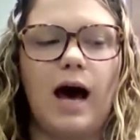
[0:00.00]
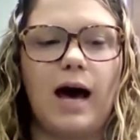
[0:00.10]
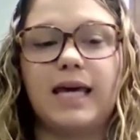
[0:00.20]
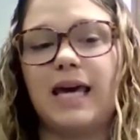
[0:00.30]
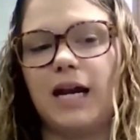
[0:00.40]

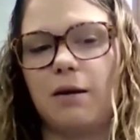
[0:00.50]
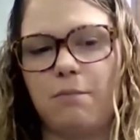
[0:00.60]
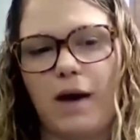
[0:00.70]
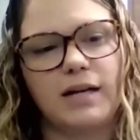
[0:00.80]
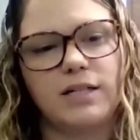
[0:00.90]
I can't
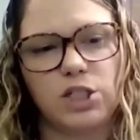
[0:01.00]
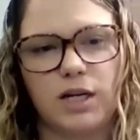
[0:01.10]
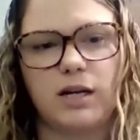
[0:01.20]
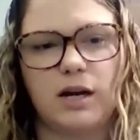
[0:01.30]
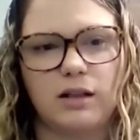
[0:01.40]

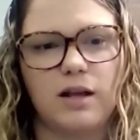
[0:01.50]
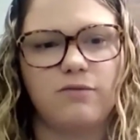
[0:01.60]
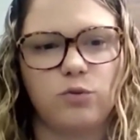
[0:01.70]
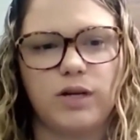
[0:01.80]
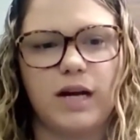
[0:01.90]
imagine a
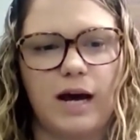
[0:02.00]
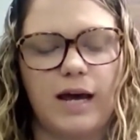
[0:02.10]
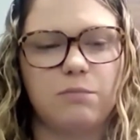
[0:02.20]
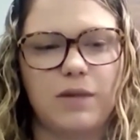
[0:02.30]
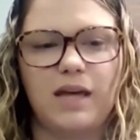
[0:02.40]
loved one
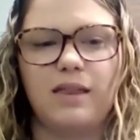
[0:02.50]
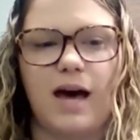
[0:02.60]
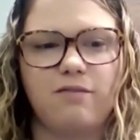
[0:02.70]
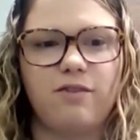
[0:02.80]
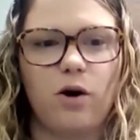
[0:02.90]
dying and being
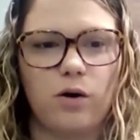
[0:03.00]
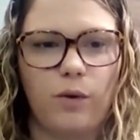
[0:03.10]
that far